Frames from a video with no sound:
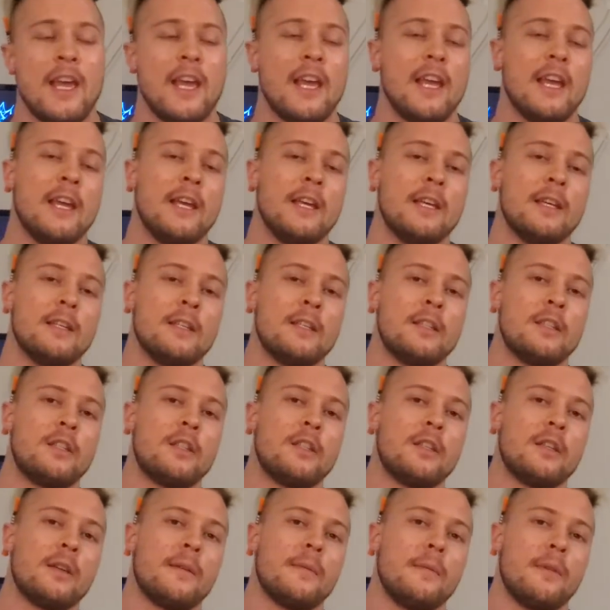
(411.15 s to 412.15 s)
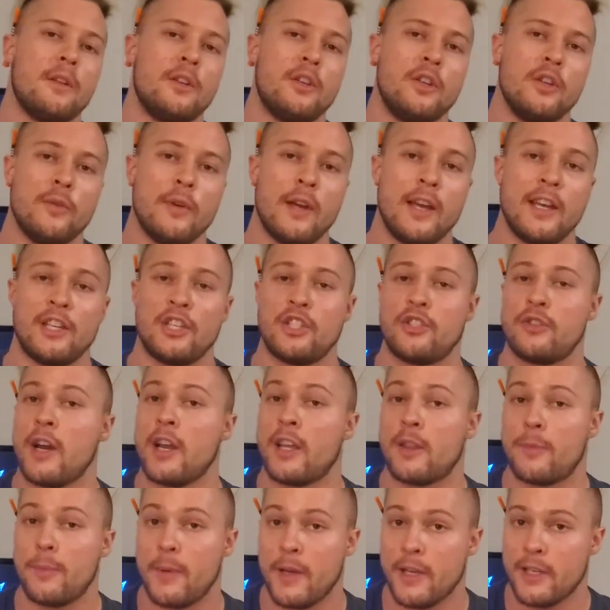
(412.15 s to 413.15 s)
is do a
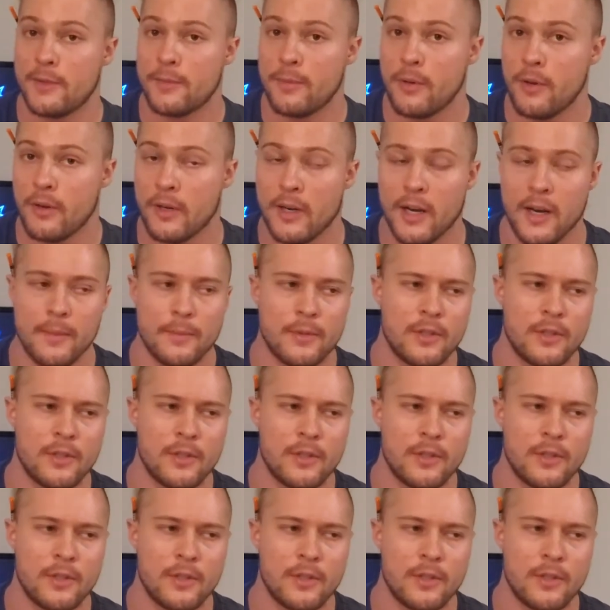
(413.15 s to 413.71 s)
strength-based program.